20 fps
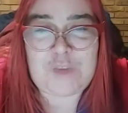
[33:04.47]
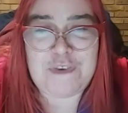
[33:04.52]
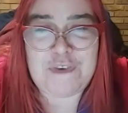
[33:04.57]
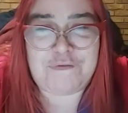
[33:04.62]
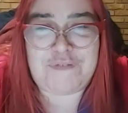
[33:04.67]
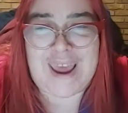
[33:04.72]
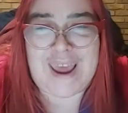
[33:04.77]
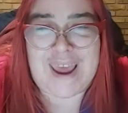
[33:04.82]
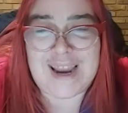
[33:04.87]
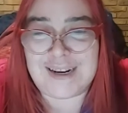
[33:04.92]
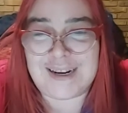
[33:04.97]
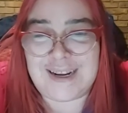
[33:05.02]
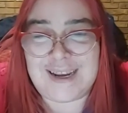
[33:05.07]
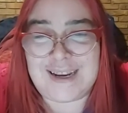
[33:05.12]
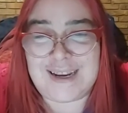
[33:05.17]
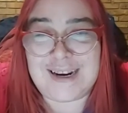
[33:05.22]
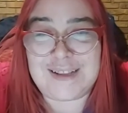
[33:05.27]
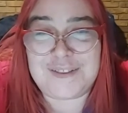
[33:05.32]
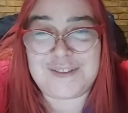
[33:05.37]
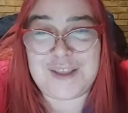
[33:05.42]
fan
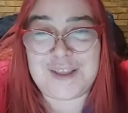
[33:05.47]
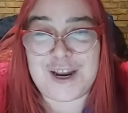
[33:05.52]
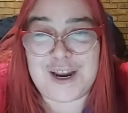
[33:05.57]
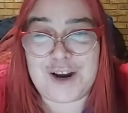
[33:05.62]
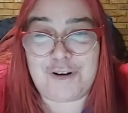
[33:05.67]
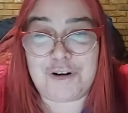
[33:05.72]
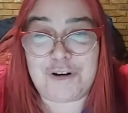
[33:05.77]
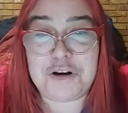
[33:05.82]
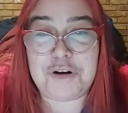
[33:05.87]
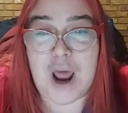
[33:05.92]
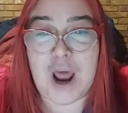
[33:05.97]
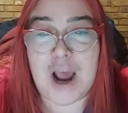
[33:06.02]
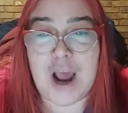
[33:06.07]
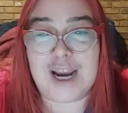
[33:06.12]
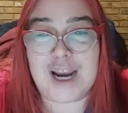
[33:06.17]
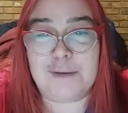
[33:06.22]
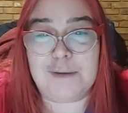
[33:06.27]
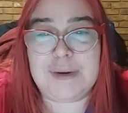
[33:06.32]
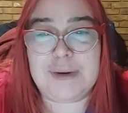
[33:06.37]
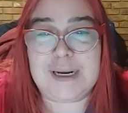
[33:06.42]
kid in there or you're not
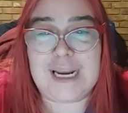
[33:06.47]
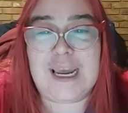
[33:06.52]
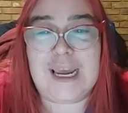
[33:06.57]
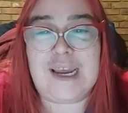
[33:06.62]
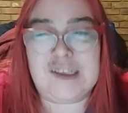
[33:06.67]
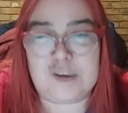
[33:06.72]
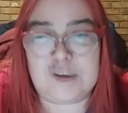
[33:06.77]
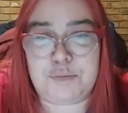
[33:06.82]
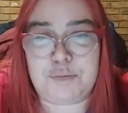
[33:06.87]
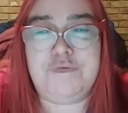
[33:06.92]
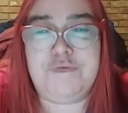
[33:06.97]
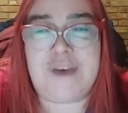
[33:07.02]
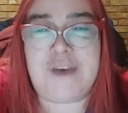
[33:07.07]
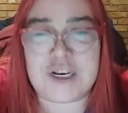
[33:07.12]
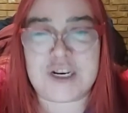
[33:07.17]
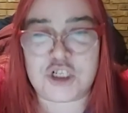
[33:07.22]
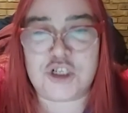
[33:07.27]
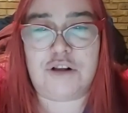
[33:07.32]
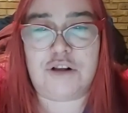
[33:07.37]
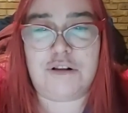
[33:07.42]
going to be like it's a
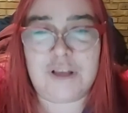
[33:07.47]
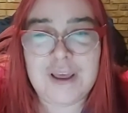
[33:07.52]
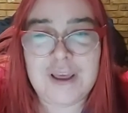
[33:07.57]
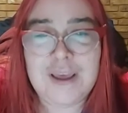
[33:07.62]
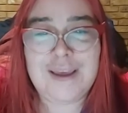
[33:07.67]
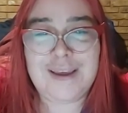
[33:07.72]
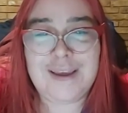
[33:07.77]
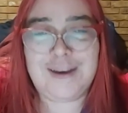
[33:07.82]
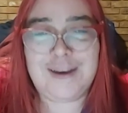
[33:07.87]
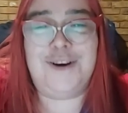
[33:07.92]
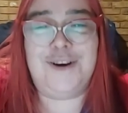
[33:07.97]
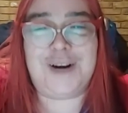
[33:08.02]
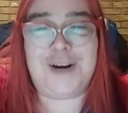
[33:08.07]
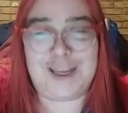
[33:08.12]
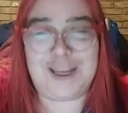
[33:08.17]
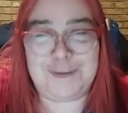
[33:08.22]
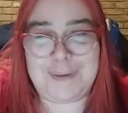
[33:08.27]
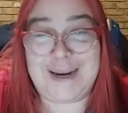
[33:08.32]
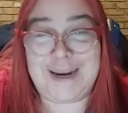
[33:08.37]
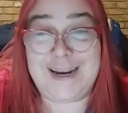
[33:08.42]
professional you know what
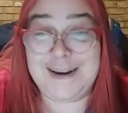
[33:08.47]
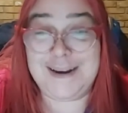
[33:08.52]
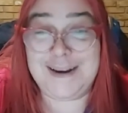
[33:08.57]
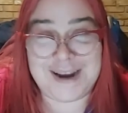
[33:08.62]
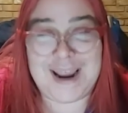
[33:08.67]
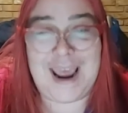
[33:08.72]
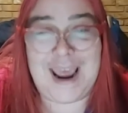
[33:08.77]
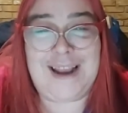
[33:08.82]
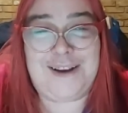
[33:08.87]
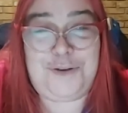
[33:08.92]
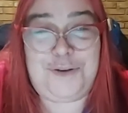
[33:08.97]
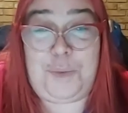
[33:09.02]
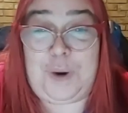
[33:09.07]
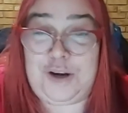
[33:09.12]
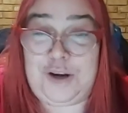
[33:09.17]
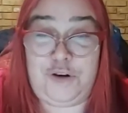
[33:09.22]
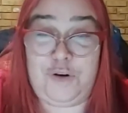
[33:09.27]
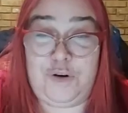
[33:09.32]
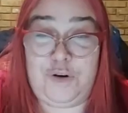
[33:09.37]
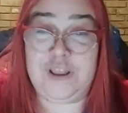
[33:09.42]
i mean and
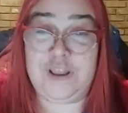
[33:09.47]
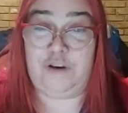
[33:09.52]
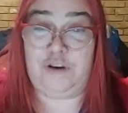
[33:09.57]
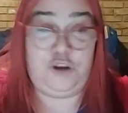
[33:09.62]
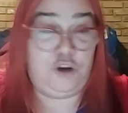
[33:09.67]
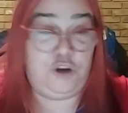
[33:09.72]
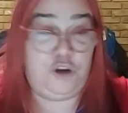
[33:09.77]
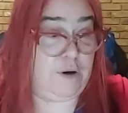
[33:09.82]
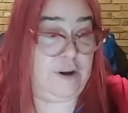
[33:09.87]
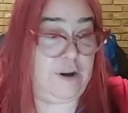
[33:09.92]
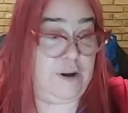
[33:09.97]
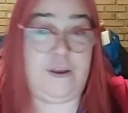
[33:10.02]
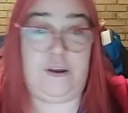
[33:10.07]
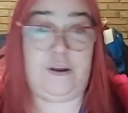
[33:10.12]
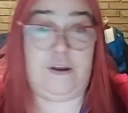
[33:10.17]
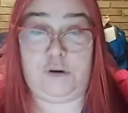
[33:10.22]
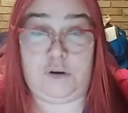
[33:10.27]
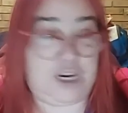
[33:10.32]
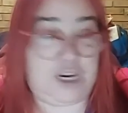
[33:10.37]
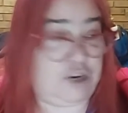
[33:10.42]
when you're in there you're in there
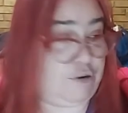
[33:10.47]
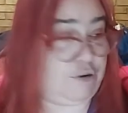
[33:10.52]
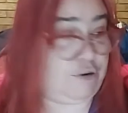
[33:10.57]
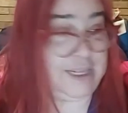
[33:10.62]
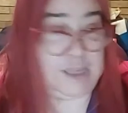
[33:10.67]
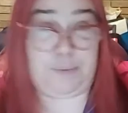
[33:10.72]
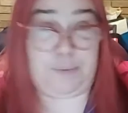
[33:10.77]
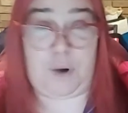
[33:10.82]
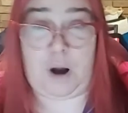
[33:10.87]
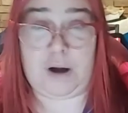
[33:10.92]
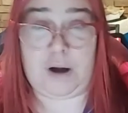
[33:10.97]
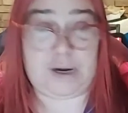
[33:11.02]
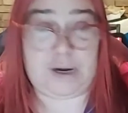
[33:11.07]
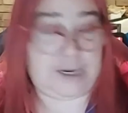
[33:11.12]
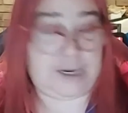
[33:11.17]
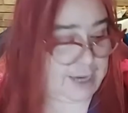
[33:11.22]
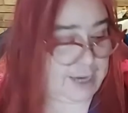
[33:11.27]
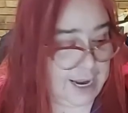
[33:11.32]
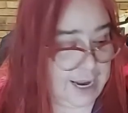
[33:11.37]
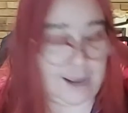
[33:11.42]
you're literally at the
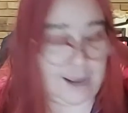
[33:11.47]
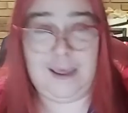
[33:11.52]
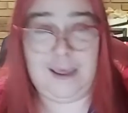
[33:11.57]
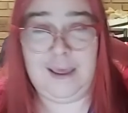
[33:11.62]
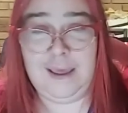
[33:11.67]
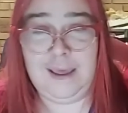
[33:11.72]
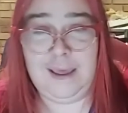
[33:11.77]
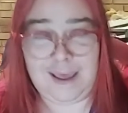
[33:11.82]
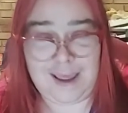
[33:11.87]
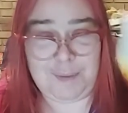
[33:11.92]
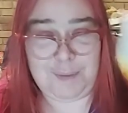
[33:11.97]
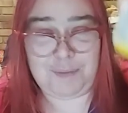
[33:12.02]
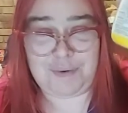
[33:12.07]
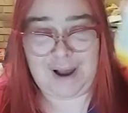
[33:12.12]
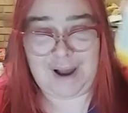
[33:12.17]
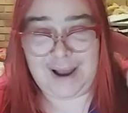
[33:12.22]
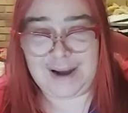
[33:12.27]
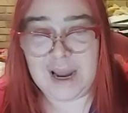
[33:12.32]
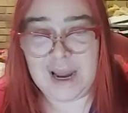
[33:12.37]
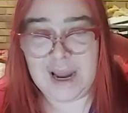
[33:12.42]
party like hey brad